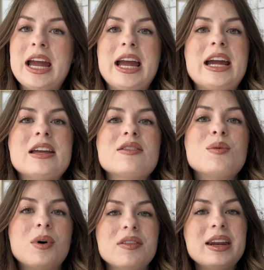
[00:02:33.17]
And
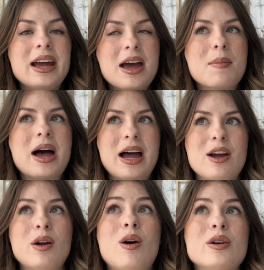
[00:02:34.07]
the one that I had my
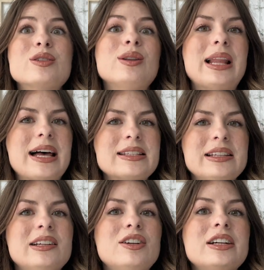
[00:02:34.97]
eye on also last
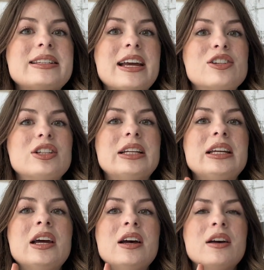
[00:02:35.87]
year is
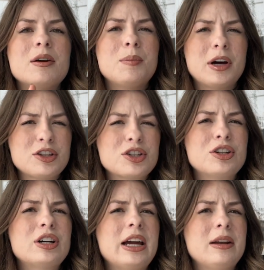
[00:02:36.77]
actually
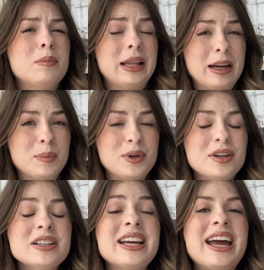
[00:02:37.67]
Butcher and Blackbird,